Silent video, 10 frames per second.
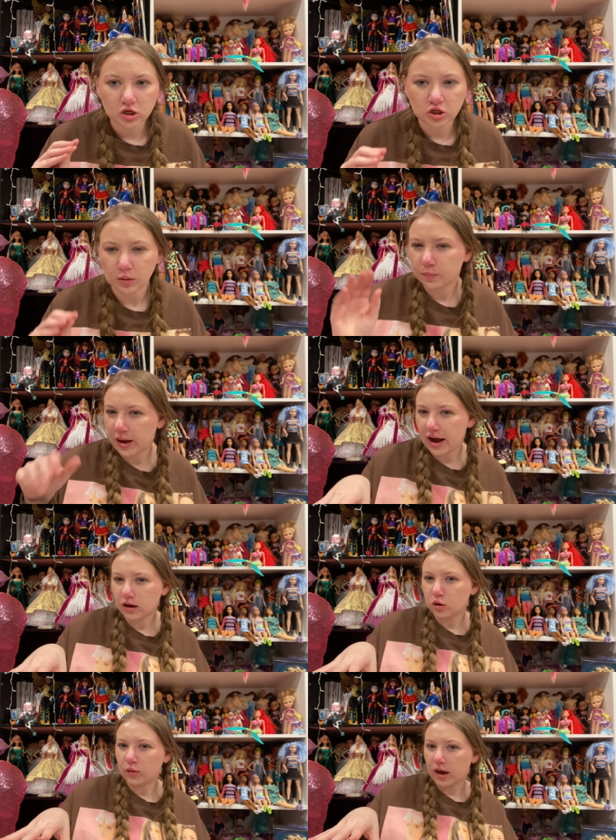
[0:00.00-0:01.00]
jump
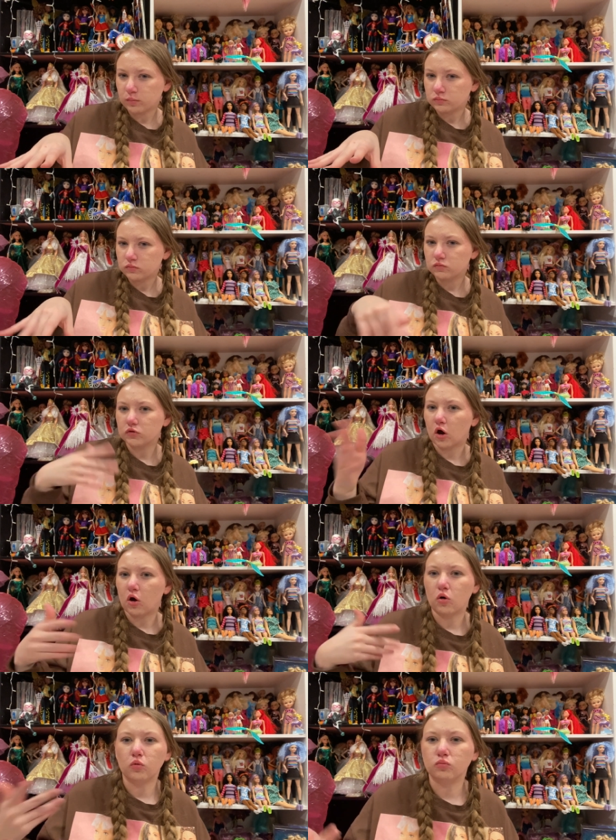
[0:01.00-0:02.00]
back. Okay.
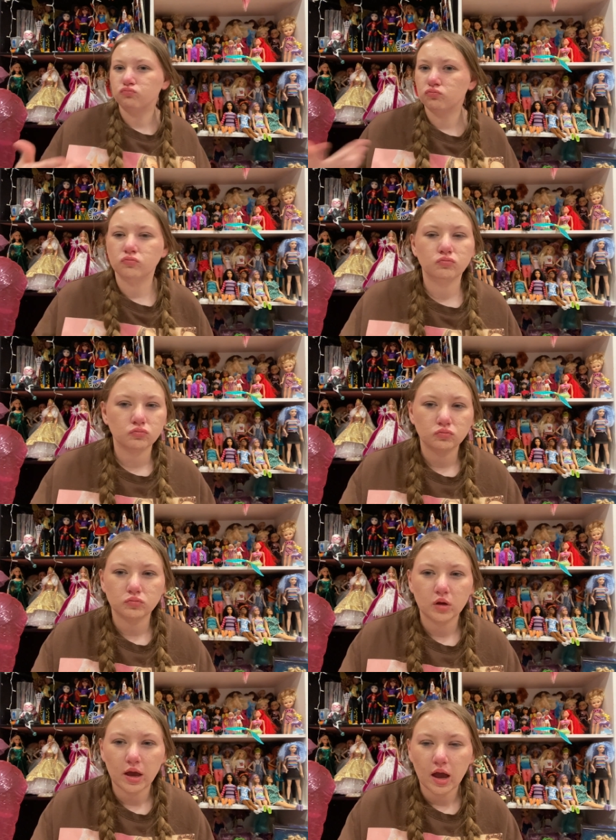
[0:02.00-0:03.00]
So
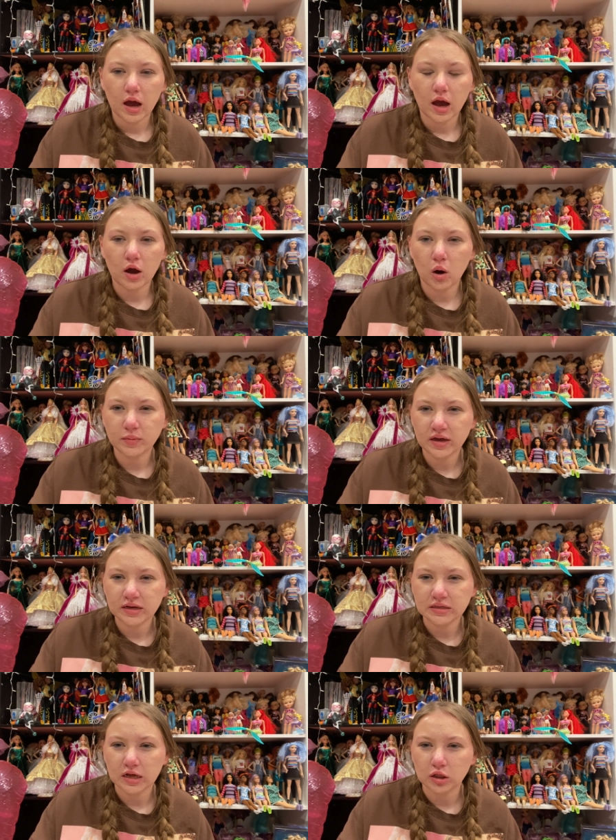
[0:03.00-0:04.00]
I hope that
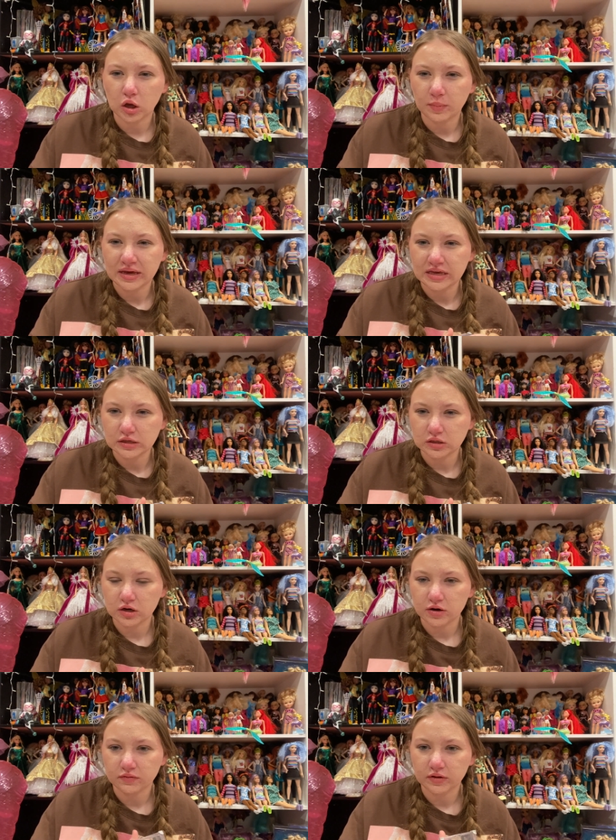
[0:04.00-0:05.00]
it's a little bit
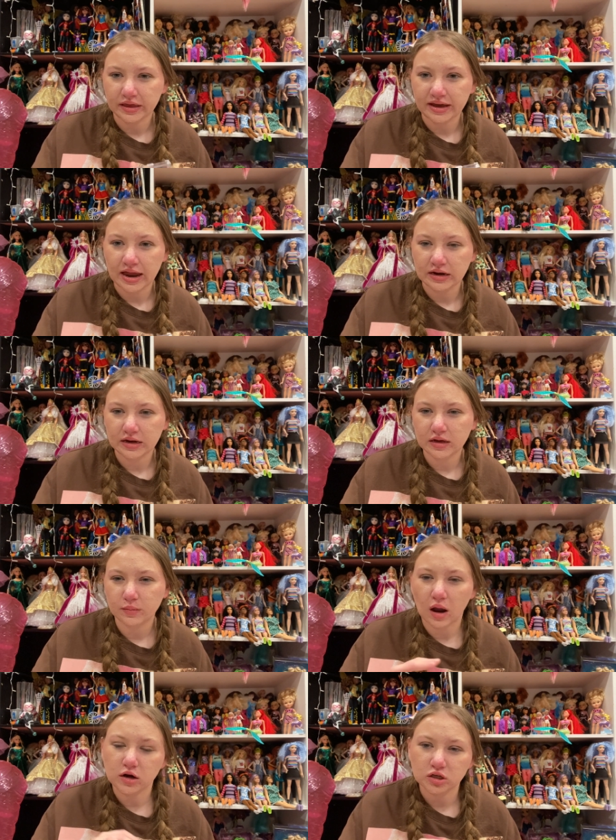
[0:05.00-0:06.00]
easier for like editing and
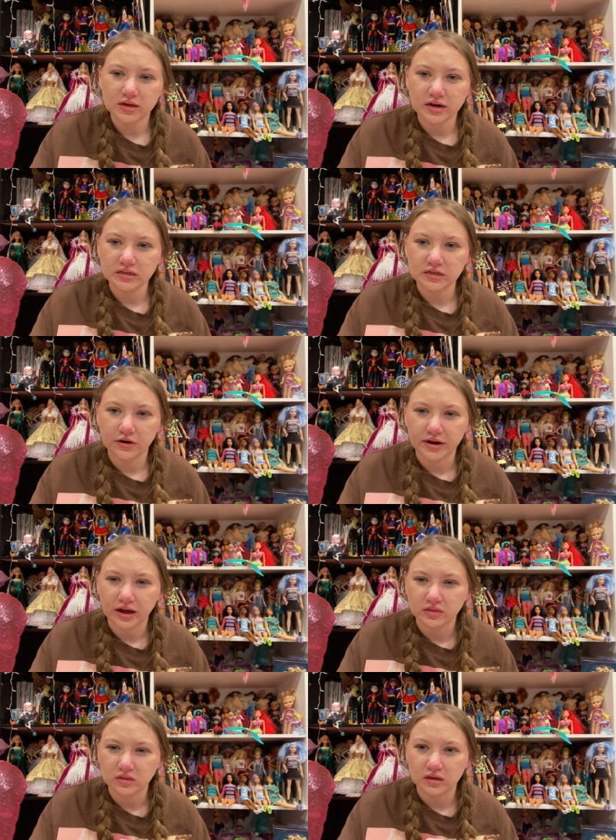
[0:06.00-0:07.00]
I'm not just kind of staring
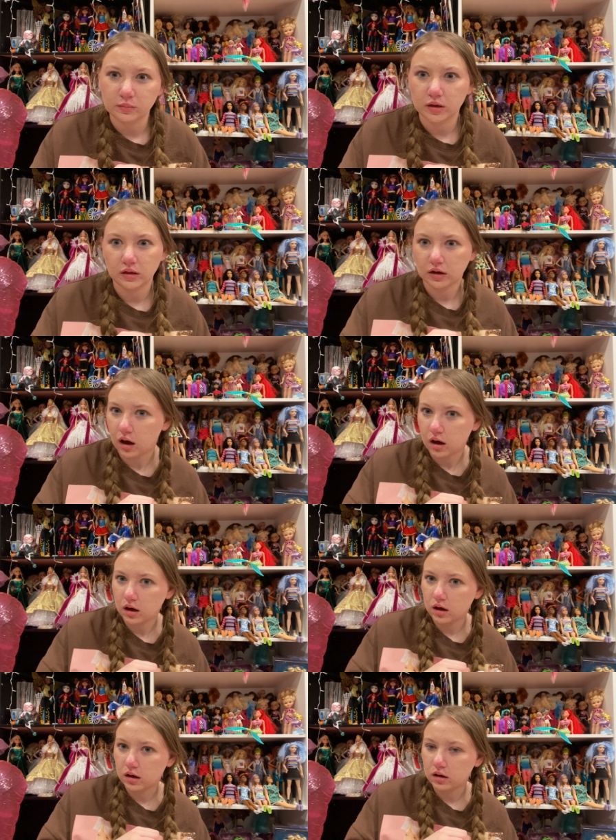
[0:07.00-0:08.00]
at the thing being like,
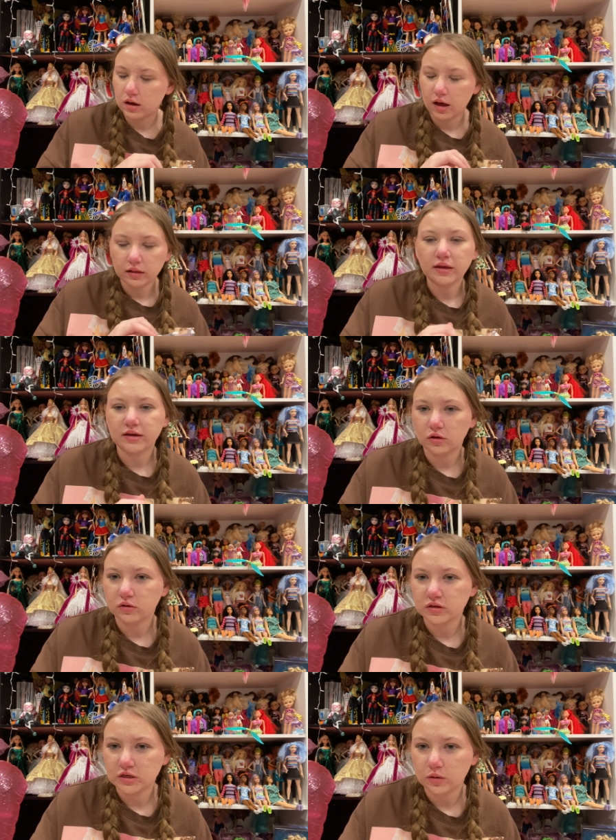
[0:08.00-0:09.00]
like
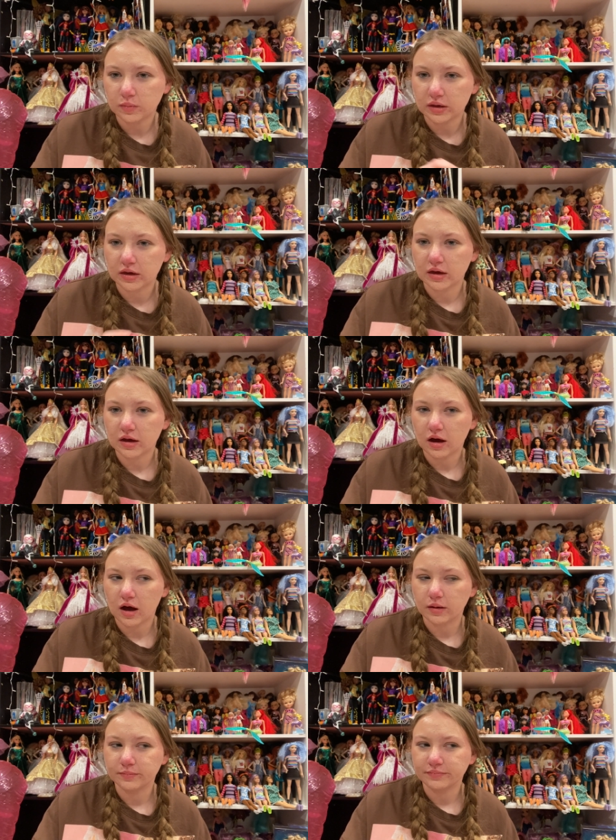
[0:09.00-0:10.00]
you'll still be,
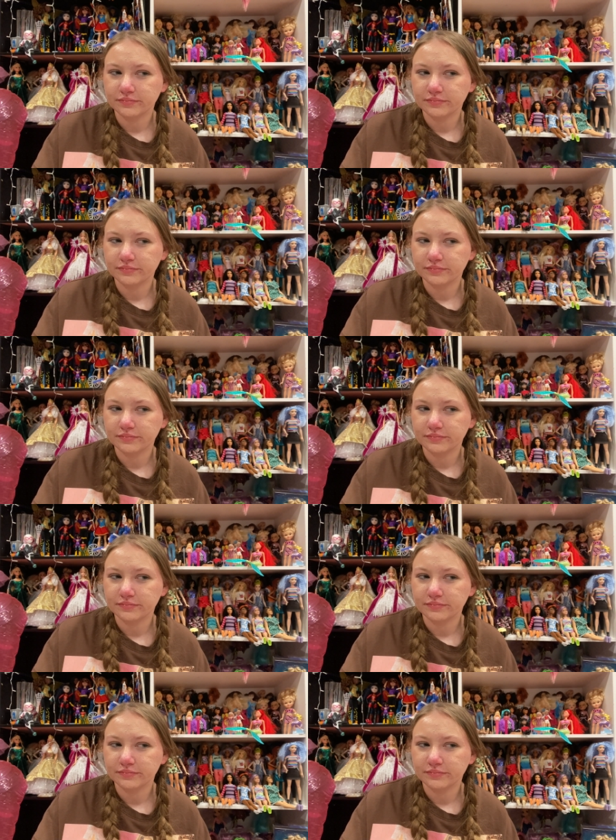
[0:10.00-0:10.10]
um,